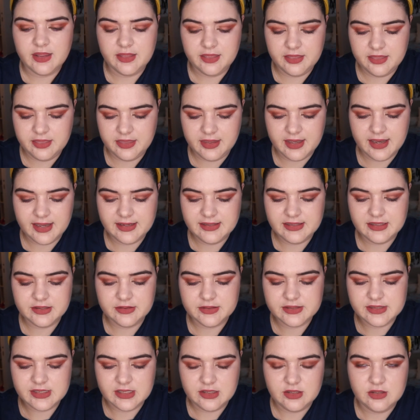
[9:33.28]
the idea
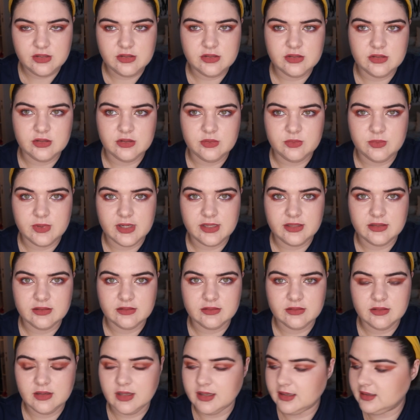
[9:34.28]
is that you do one
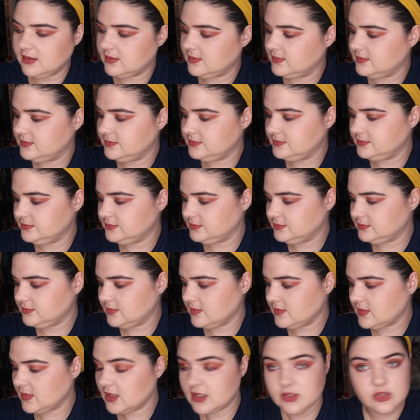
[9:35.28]
like
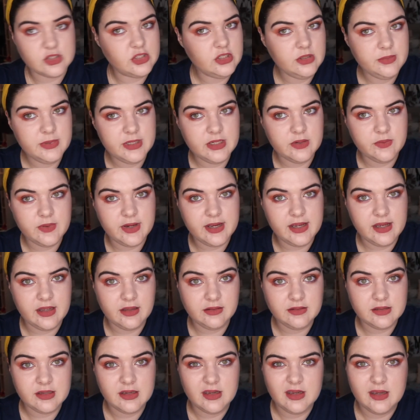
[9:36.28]
2-minute
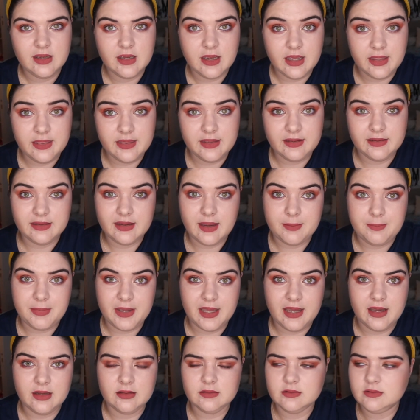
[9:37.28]
round and then tap
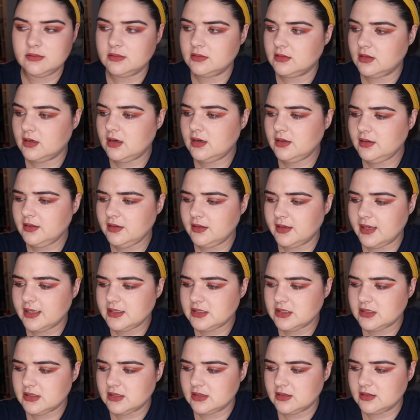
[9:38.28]
out. Oh no,
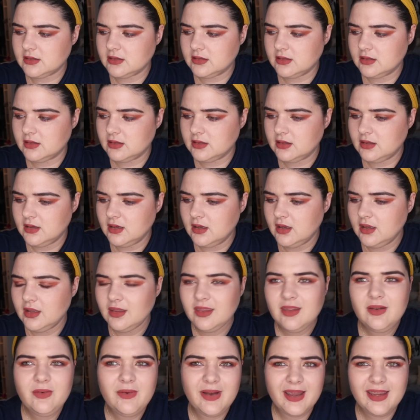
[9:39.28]
actually
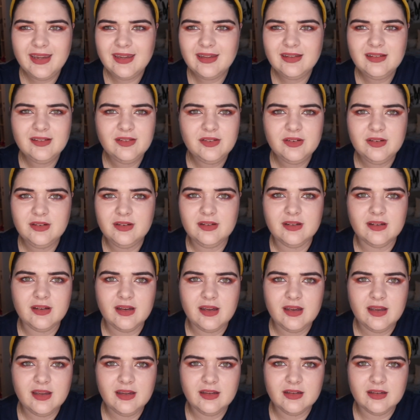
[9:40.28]
no, I can do,
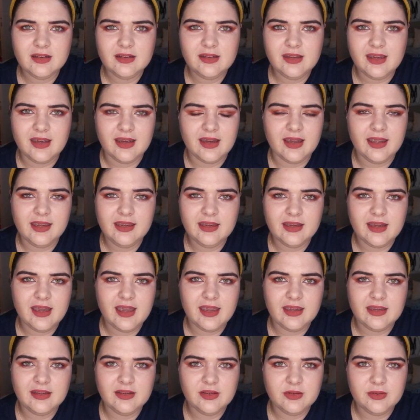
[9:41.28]
yeah,
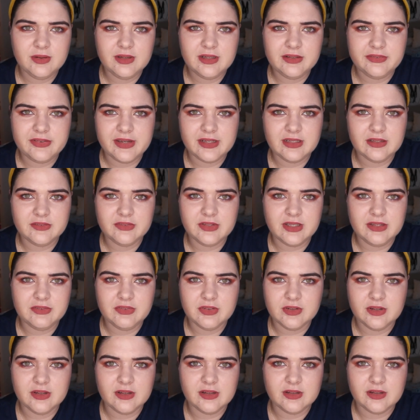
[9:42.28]
I can do it effectively
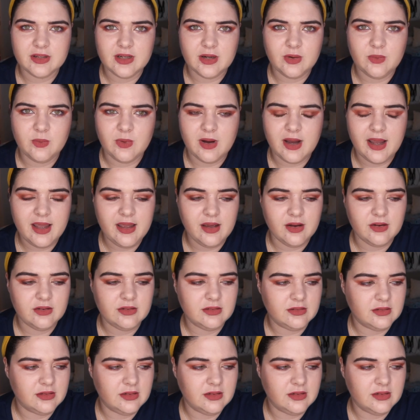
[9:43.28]
for a while.